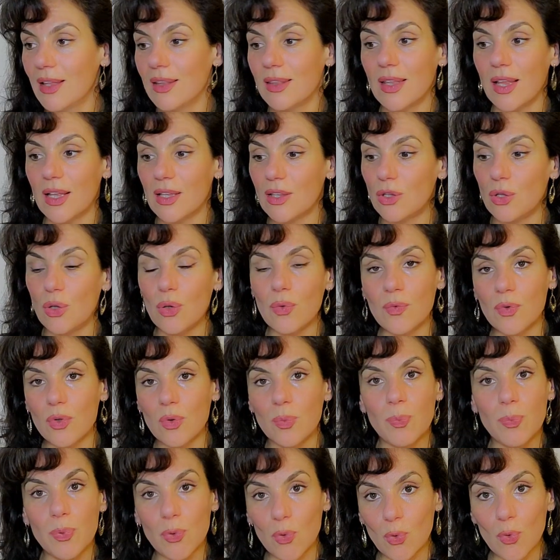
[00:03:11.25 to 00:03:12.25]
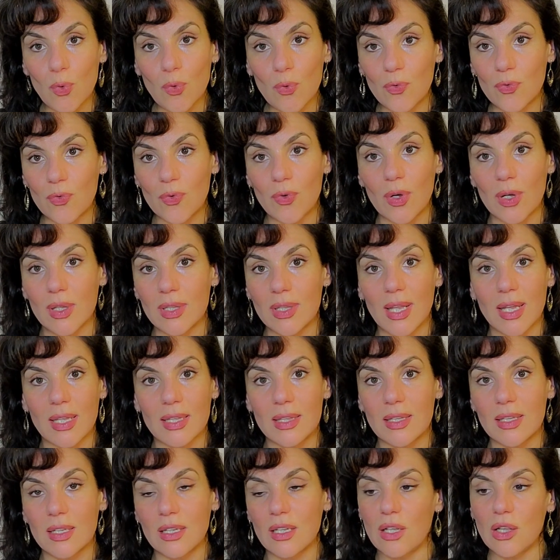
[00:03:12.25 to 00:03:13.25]
that you will prove
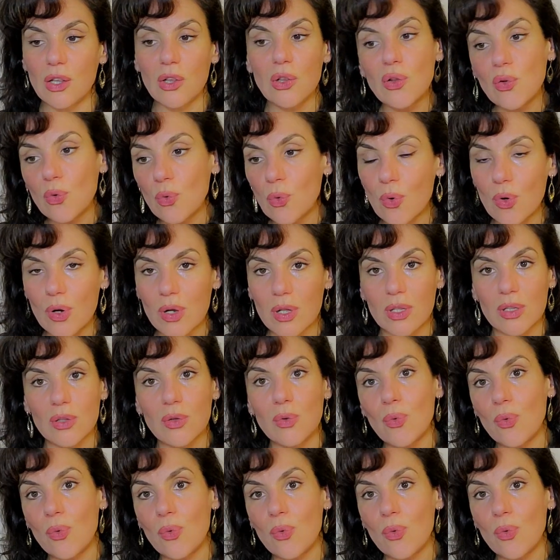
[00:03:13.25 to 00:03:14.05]
that look,